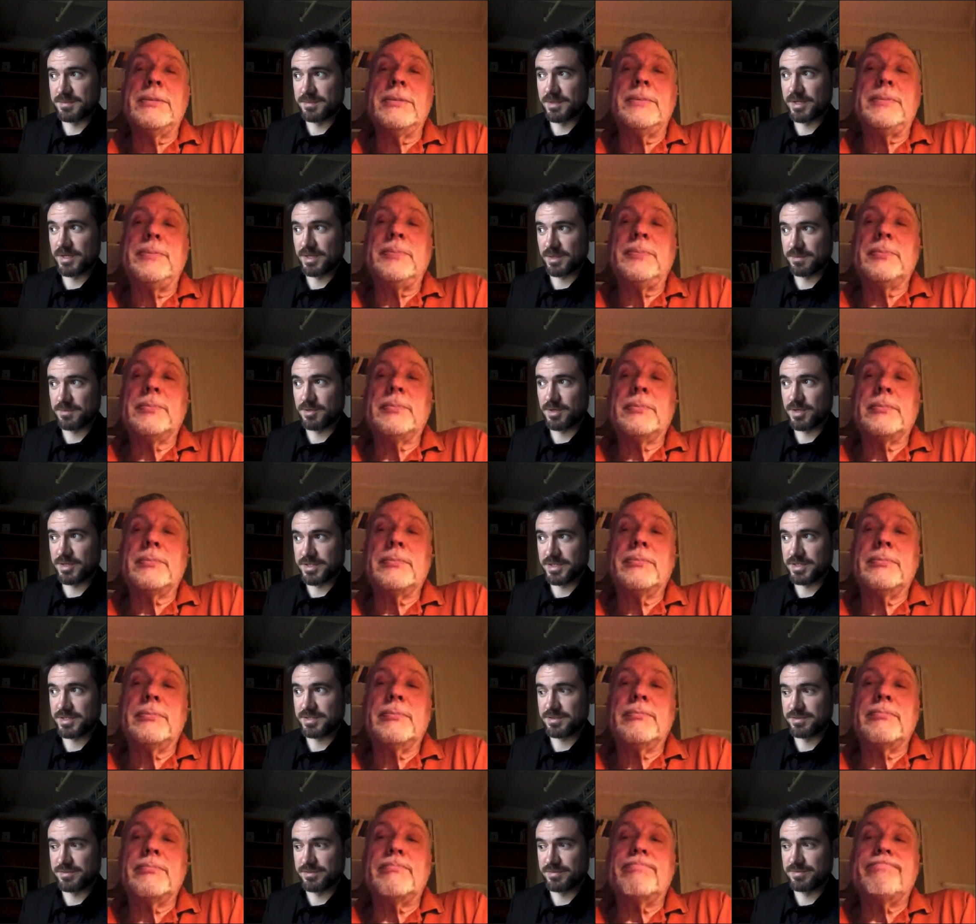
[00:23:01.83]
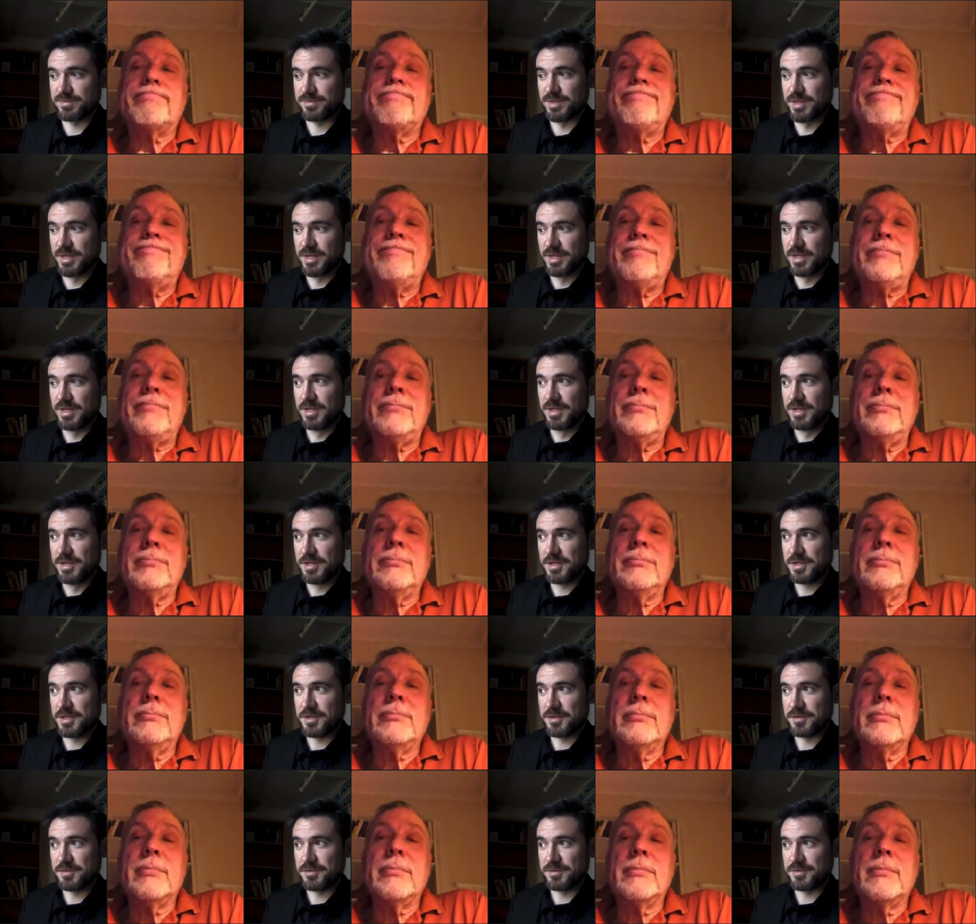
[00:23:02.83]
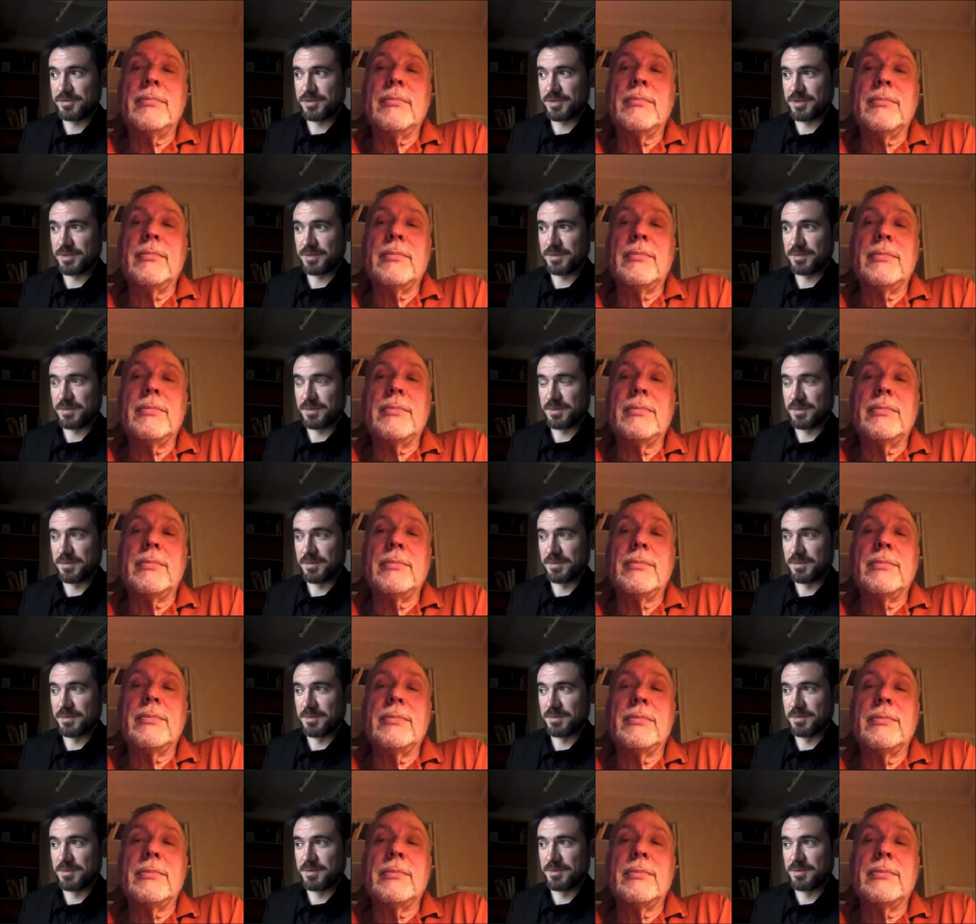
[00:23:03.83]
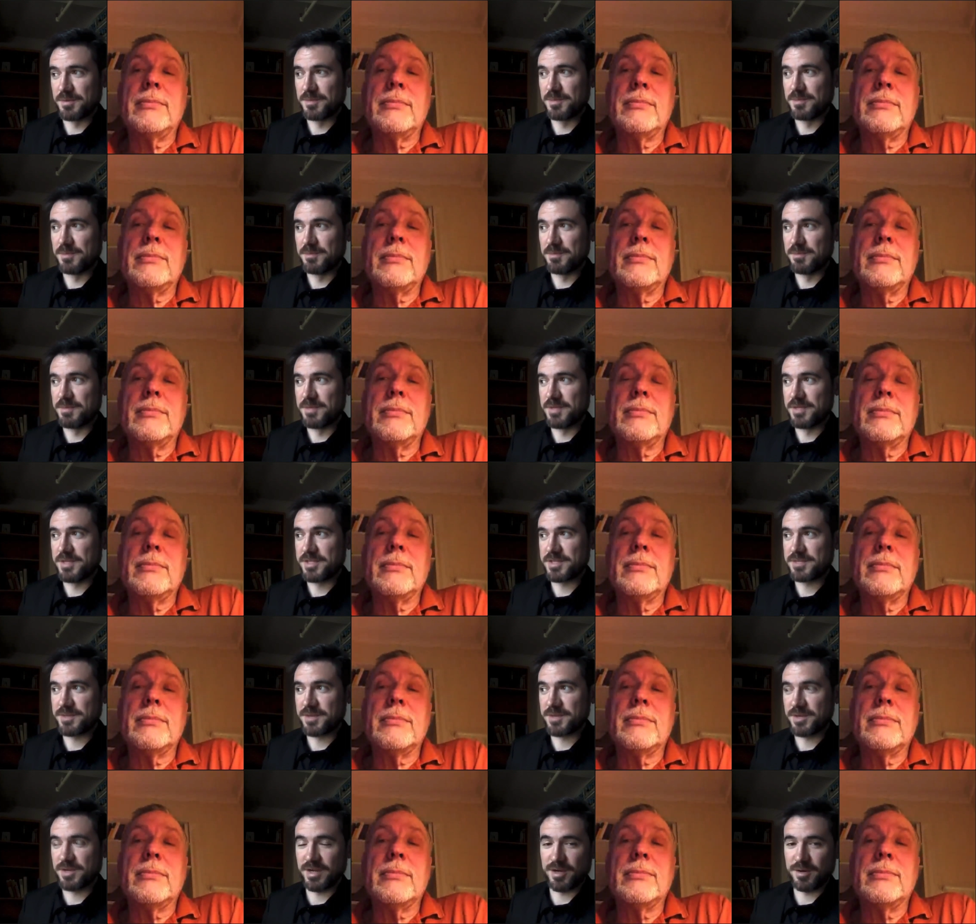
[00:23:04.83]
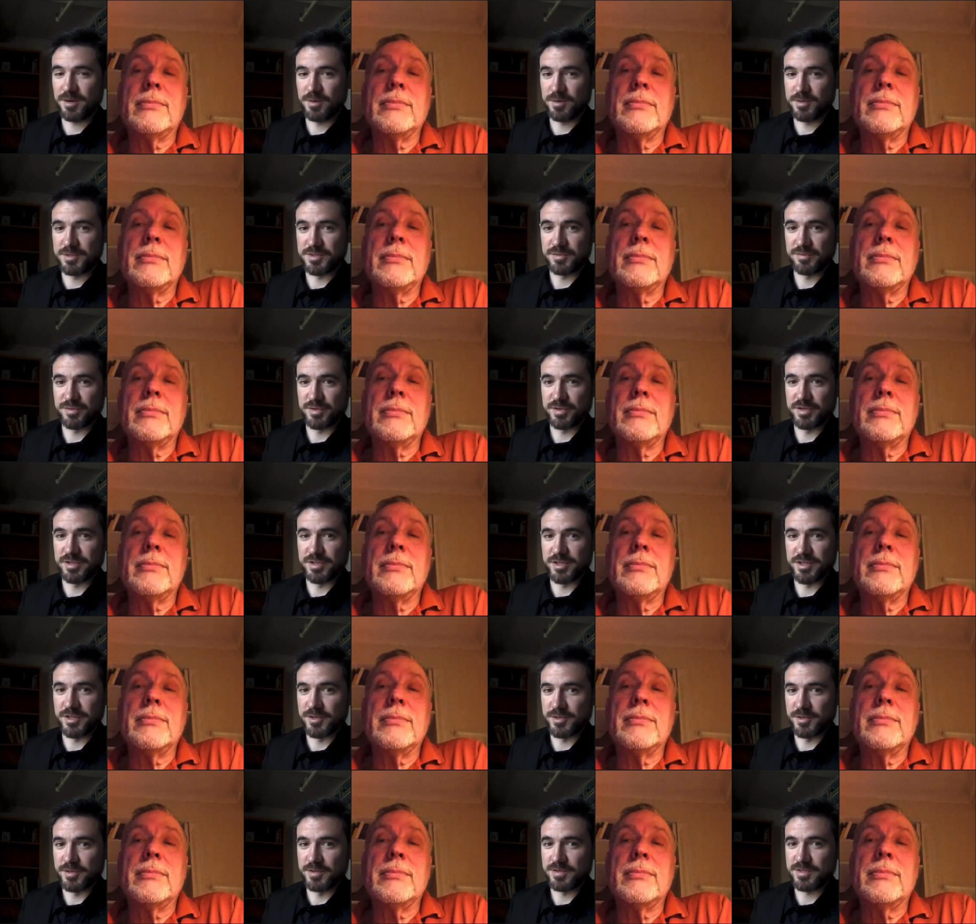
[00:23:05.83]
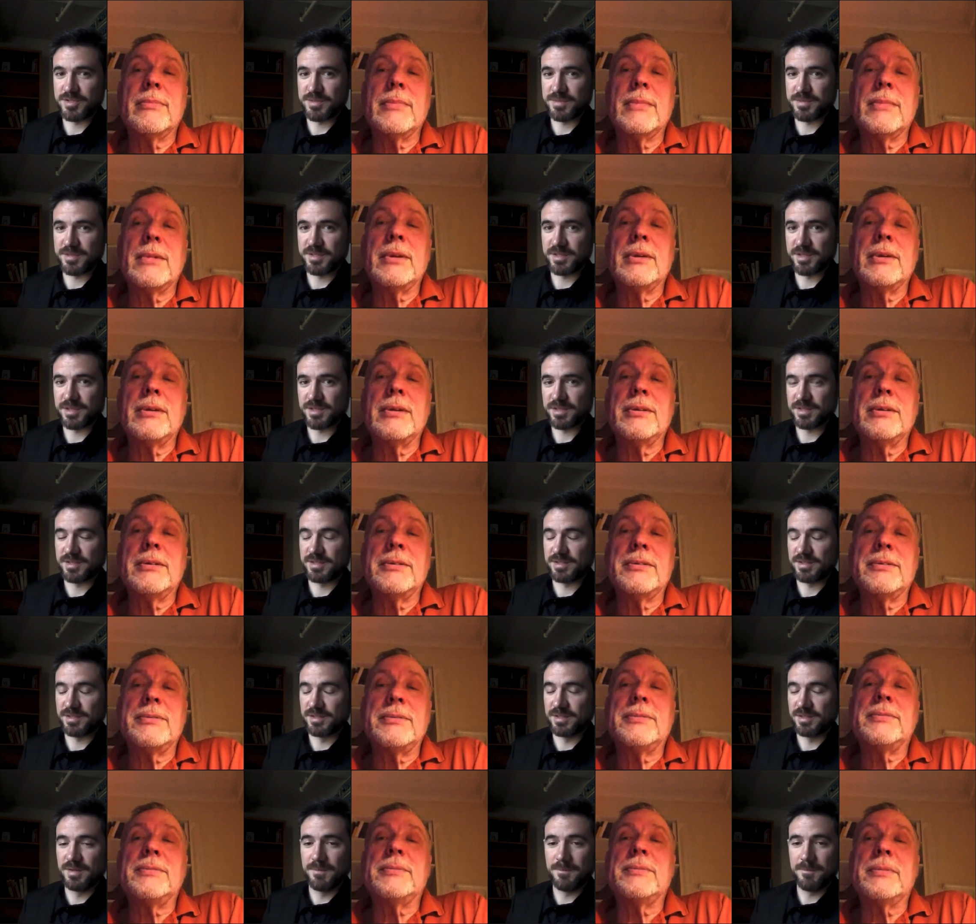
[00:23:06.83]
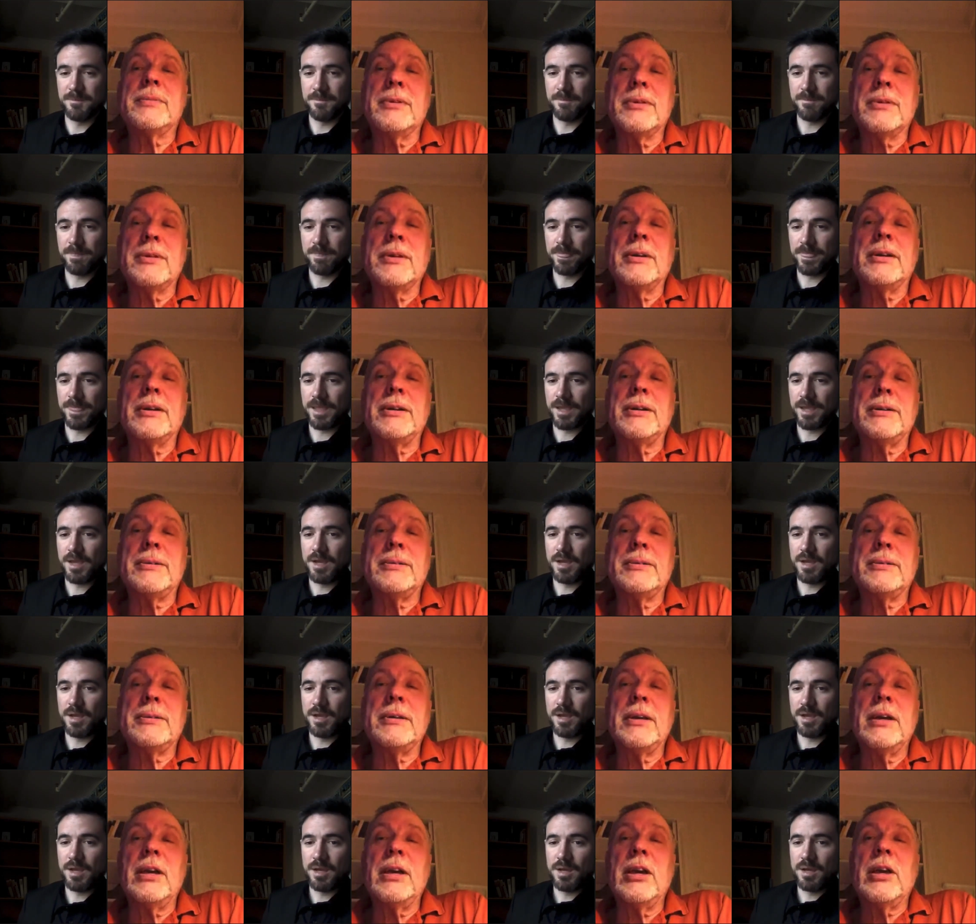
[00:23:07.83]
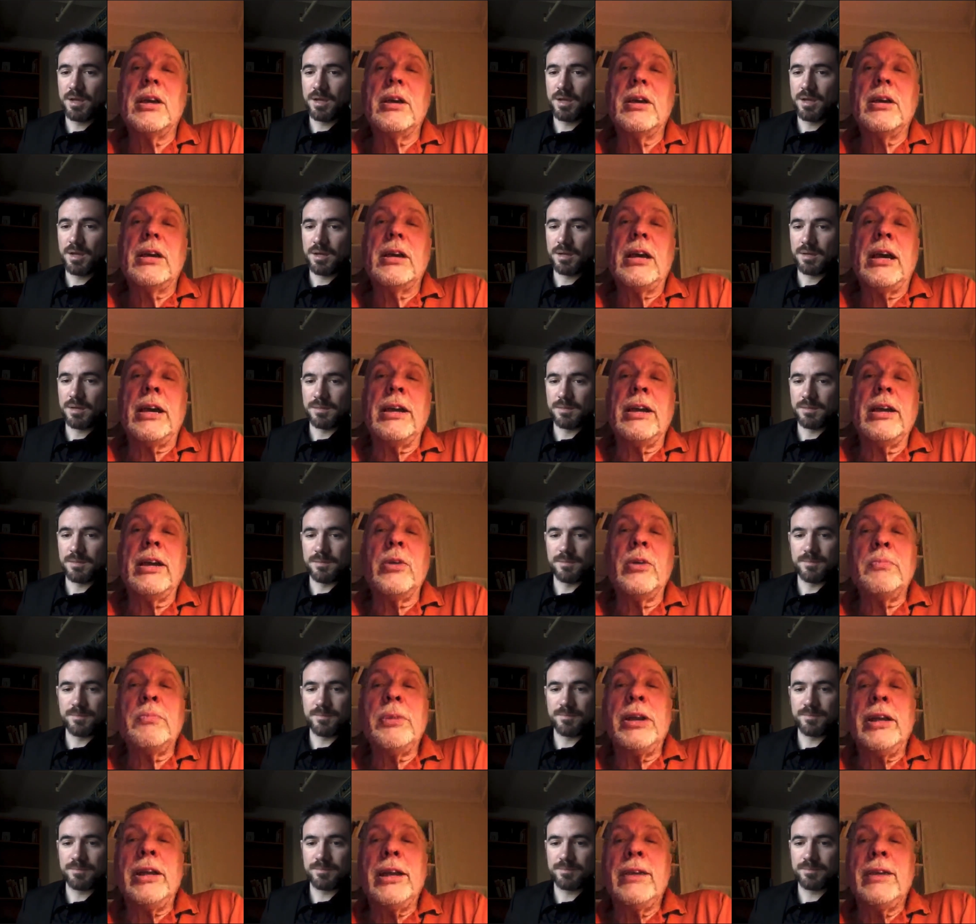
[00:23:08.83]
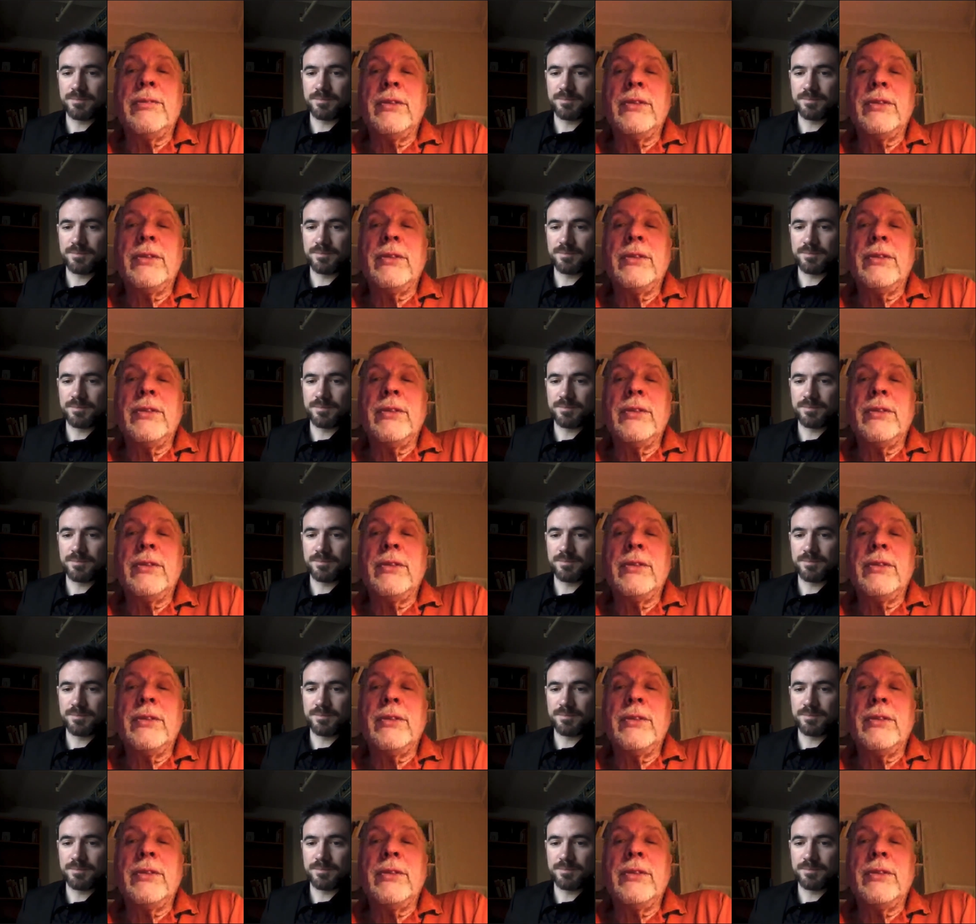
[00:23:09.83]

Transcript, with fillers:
Speaker 1: project of of um, many spare hours over a year or something like that.
Speaker 2: Yeah, and I don't believe in